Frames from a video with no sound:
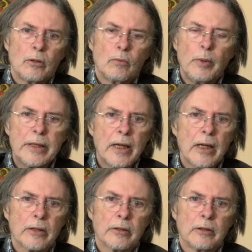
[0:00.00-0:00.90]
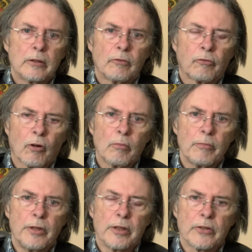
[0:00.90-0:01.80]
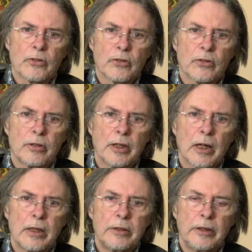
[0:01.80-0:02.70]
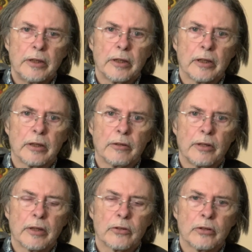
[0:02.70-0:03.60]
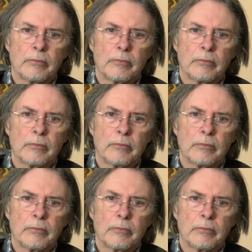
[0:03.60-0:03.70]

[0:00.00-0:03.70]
We get from this the idea that